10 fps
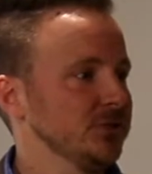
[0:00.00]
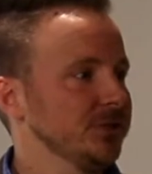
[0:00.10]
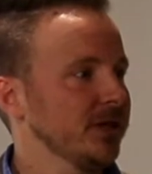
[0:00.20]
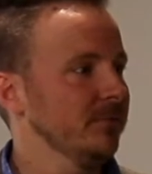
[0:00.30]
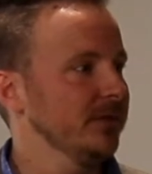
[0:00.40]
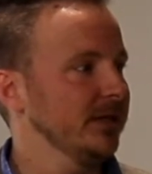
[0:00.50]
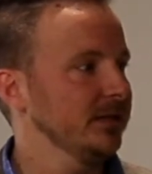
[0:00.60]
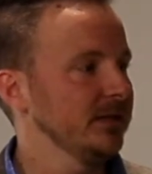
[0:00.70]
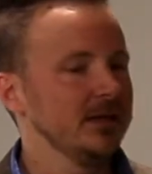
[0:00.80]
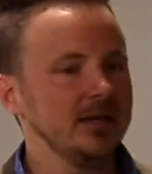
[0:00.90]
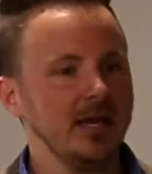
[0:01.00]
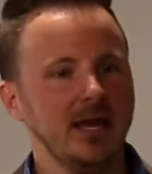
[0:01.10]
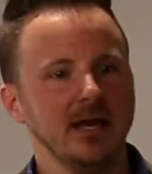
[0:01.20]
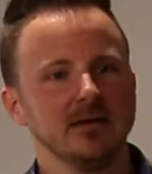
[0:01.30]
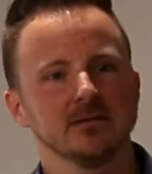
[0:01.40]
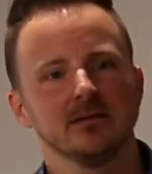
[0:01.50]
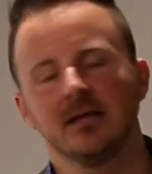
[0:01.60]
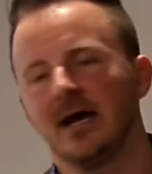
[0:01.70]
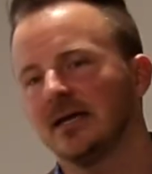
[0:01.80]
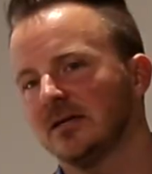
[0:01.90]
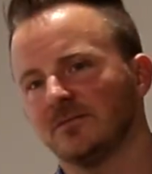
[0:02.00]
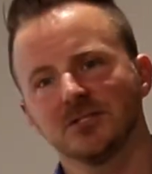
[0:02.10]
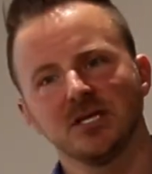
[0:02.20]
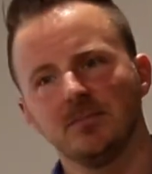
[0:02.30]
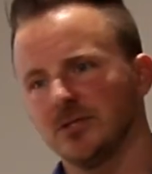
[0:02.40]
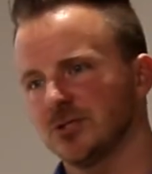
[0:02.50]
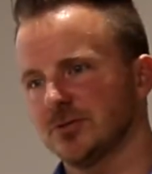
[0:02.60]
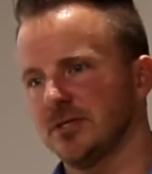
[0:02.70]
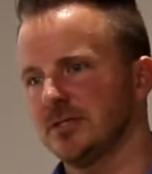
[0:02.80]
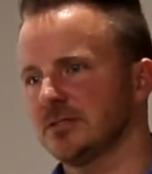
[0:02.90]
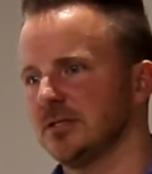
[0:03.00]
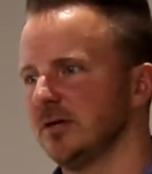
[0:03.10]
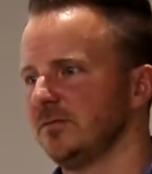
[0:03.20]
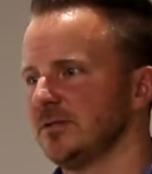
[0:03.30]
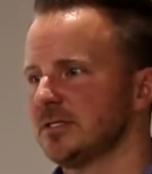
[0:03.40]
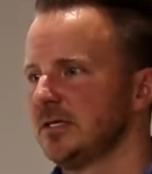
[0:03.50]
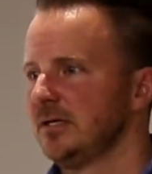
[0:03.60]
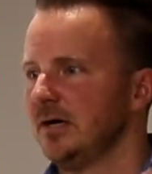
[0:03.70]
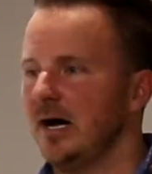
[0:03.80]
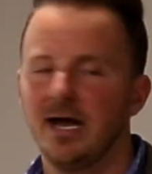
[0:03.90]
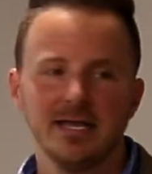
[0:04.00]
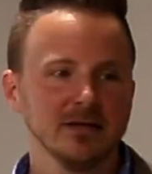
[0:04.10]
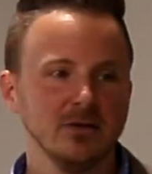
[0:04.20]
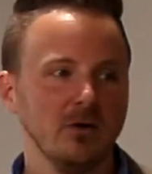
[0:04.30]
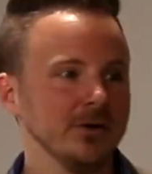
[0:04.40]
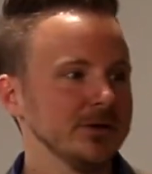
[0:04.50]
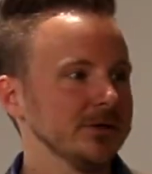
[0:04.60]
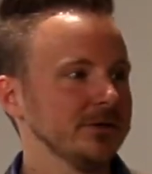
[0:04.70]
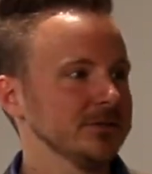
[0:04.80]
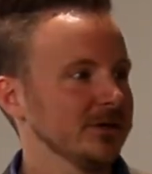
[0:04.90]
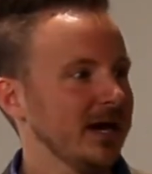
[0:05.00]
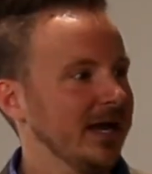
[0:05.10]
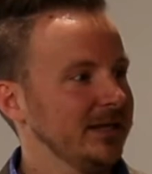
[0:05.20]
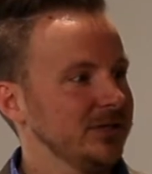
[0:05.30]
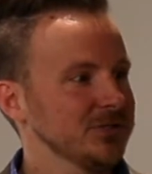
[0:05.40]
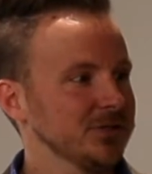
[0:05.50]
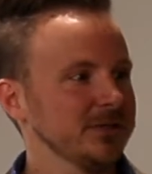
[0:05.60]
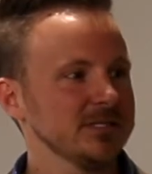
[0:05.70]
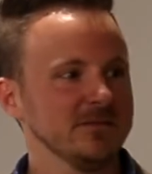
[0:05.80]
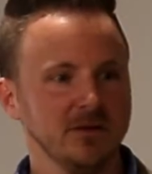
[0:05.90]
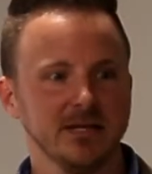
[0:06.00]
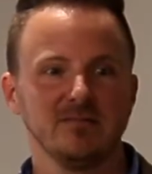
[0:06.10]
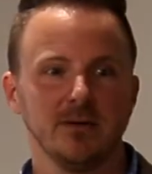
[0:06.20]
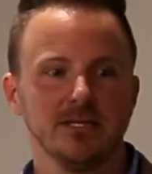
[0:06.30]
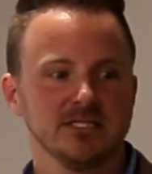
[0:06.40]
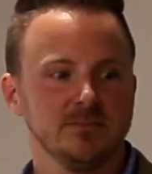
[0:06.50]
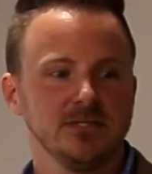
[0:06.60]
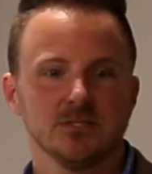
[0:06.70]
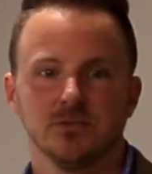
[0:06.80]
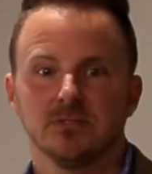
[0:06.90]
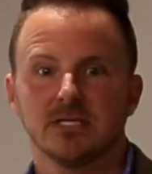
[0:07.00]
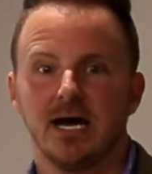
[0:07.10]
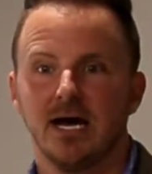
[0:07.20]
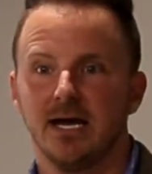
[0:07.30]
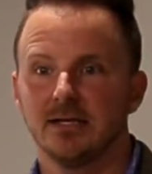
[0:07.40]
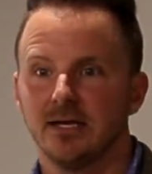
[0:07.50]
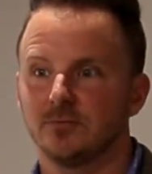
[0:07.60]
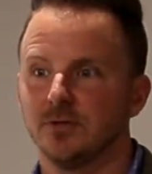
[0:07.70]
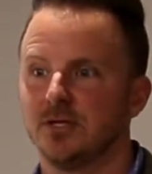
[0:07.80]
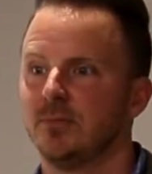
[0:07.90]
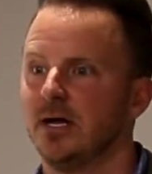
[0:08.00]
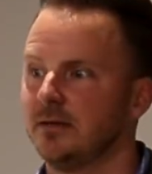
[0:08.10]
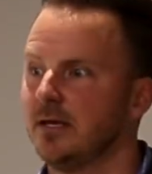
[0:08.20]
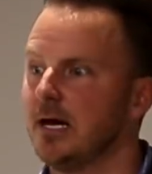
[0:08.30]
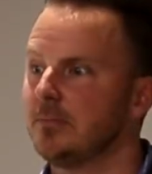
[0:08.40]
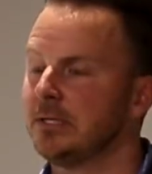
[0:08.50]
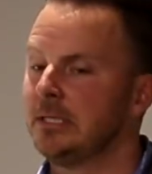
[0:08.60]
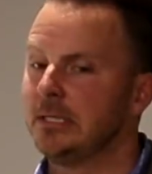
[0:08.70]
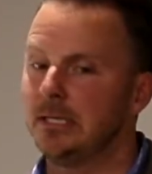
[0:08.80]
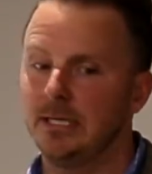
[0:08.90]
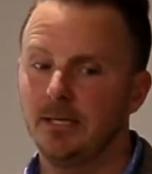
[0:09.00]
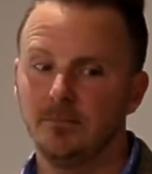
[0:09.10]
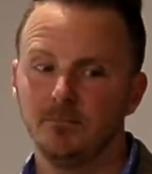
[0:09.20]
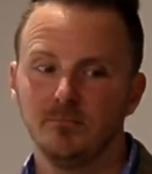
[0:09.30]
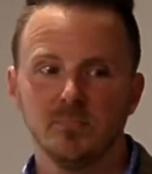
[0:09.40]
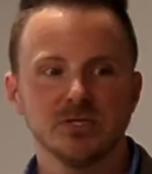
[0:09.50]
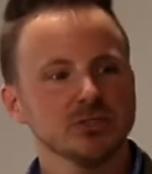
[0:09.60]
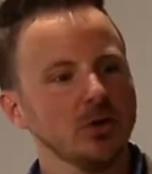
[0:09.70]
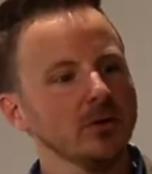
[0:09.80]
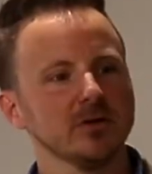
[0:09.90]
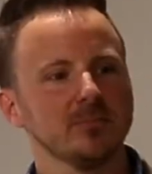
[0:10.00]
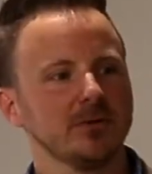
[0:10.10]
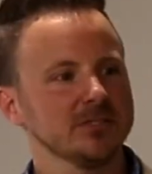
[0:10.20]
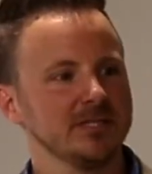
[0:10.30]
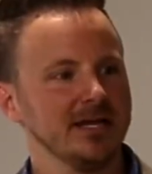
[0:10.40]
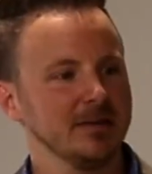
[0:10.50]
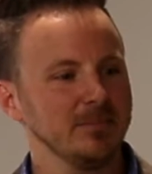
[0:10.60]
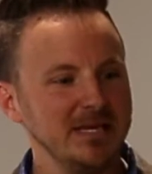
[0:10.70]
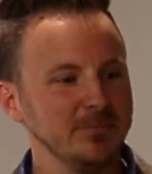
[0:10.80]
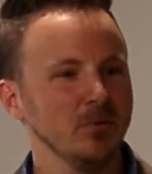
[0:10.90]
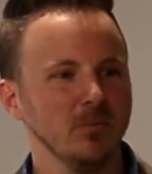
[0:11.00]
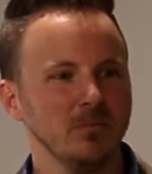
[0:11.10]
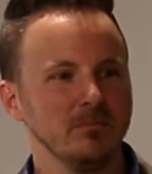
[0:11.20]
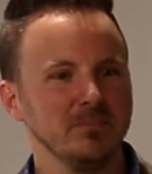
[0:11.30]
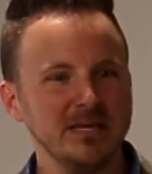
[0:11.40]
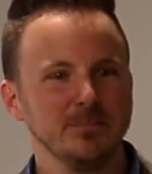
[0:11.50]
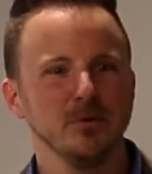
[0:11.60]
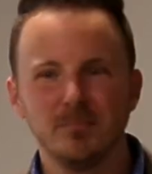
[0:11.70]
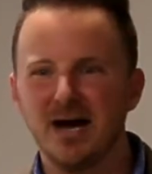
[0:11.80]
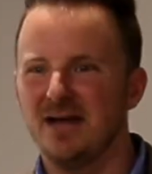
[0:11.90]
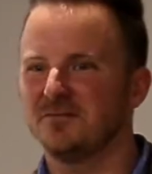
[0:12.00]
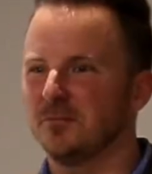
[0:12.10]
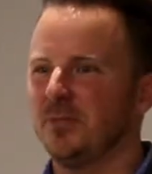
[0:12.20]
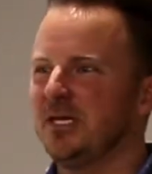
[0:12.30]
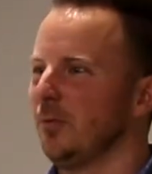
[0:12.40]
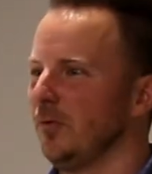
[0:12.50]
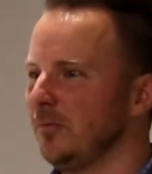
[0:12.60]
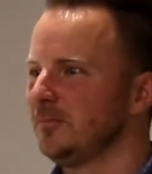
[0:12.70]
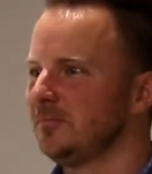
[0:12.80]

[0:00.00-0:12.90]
on your company, and I get for some industries, you know, if it's high-end lawyers or high-end insurance, they feel like everybody needs to be suit and tie and like really buttoned up. But show a little personality. People buy from people,